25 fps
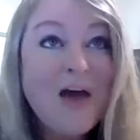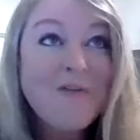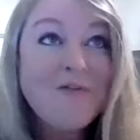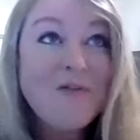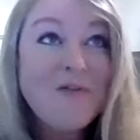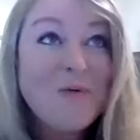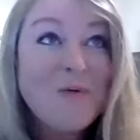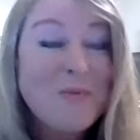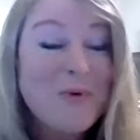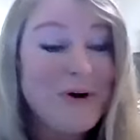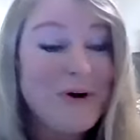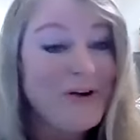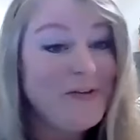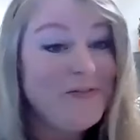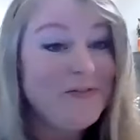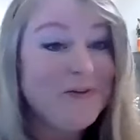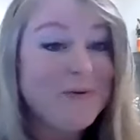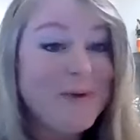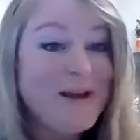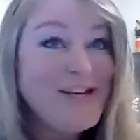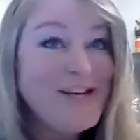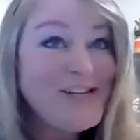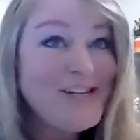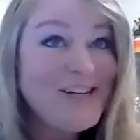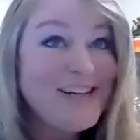For more
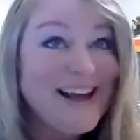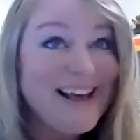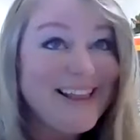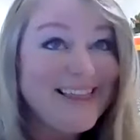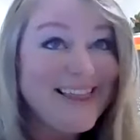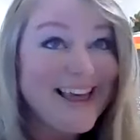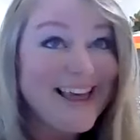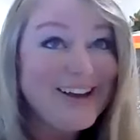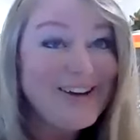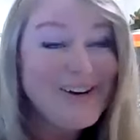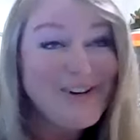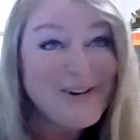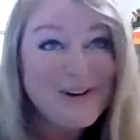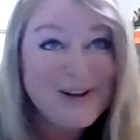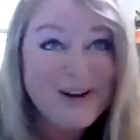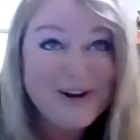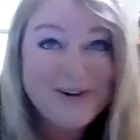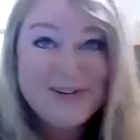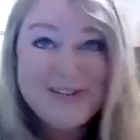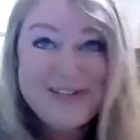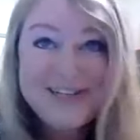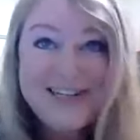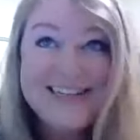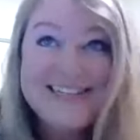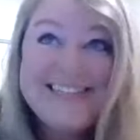information on that, go to
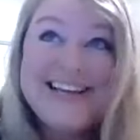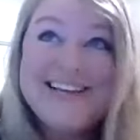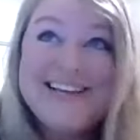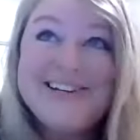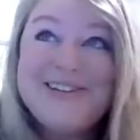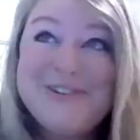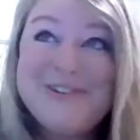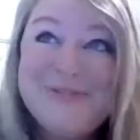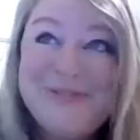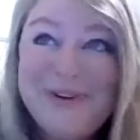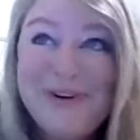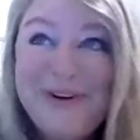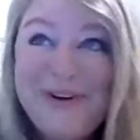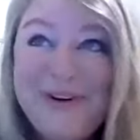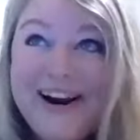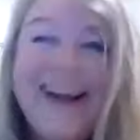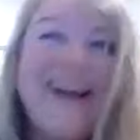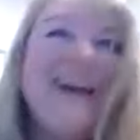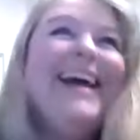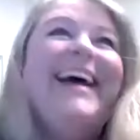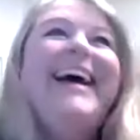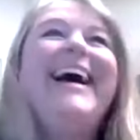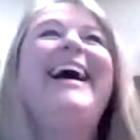Coaching Essential 4.